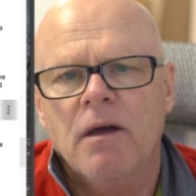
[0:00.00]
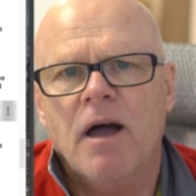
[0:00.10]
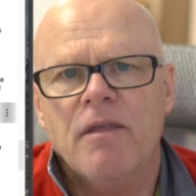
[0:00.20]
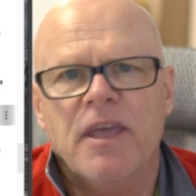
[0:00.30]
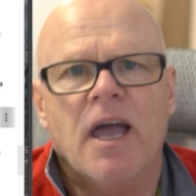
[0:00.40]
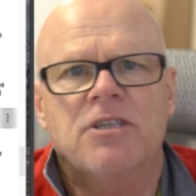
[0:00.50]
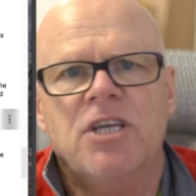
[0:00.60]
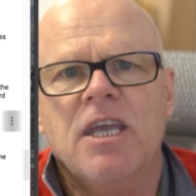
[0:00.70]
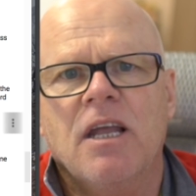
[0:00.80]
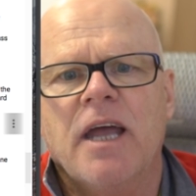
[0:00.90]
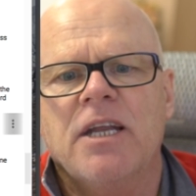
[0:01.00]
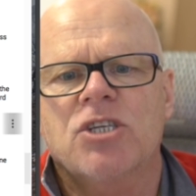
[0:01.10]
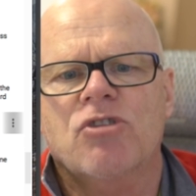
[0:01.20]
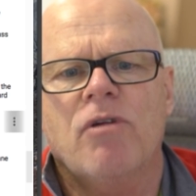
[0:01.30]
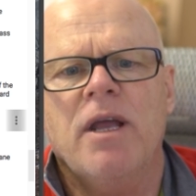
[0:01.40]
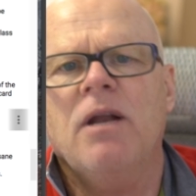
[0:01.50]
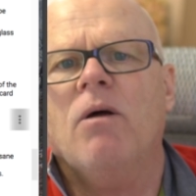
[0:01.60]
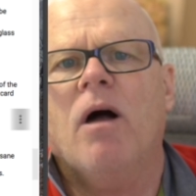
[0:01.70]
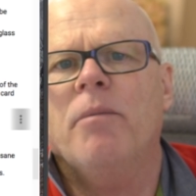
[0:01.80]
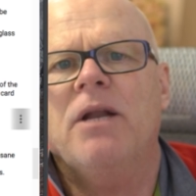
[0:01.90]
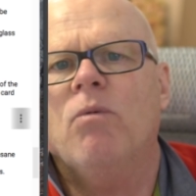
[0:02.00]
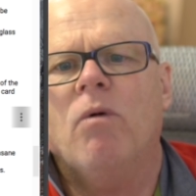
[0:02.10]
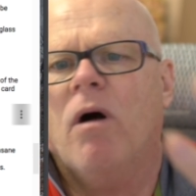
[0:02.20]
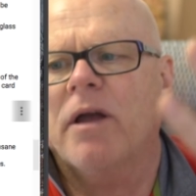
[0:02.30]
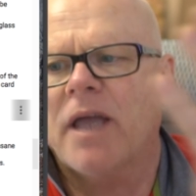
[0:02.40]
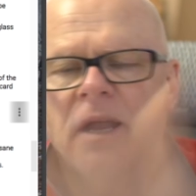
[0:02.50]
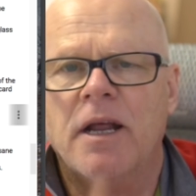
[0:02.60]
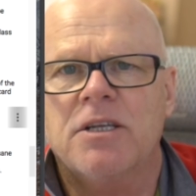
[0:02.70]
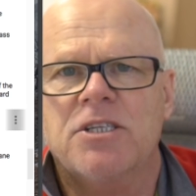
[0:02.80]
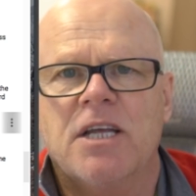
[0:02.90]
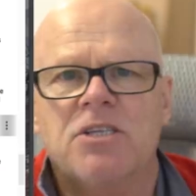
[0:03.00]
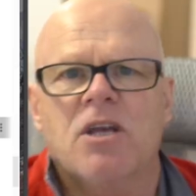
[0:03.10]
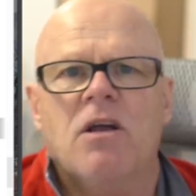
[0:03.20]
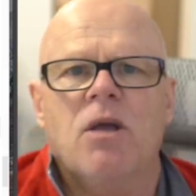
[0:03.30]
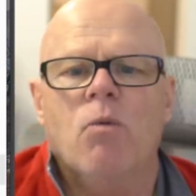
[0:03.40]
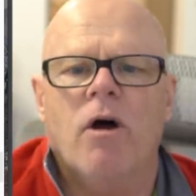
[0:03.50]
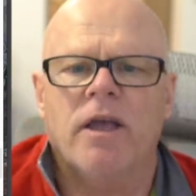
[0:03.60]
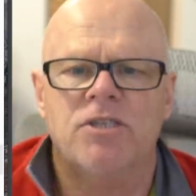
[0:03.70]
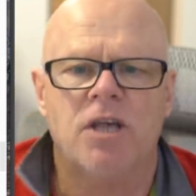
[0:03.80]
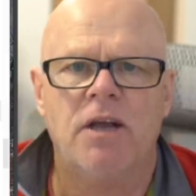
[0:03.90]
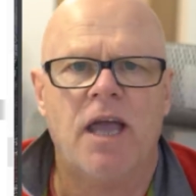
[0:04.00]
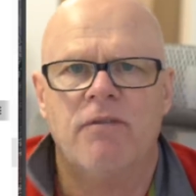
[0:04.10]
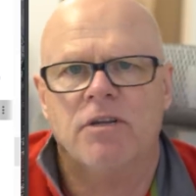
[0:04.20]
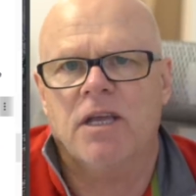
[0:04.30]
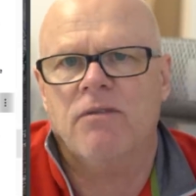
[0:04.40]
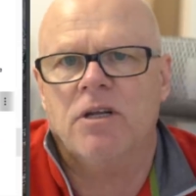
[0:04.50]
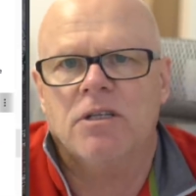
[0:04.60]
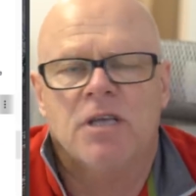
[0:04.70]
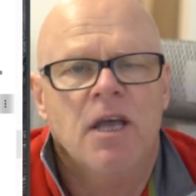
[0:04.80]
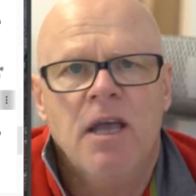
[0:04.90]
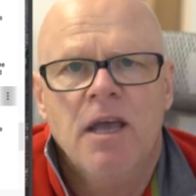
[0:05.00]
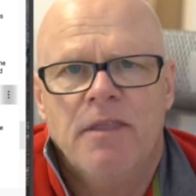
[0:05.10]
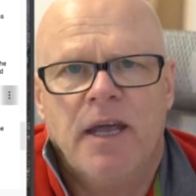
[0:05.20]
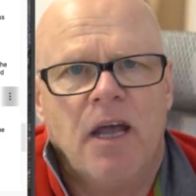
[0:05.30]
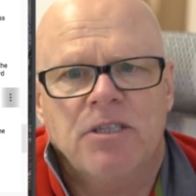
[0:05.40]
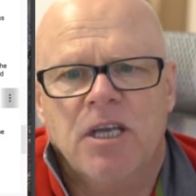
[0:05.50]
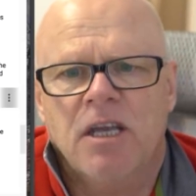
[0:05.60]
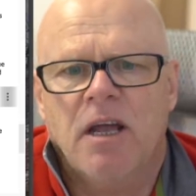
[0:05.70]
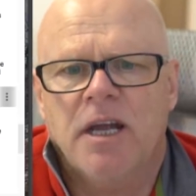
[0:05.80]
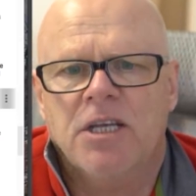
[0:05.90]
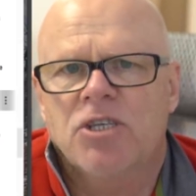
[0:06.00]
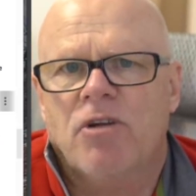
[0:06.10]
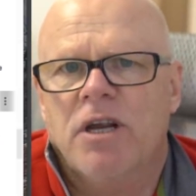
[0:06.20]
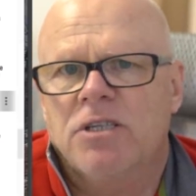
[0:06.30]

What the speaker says: The articulating screen, I mean, I can't understand Sony, why Sony haven't given us that articulating screen.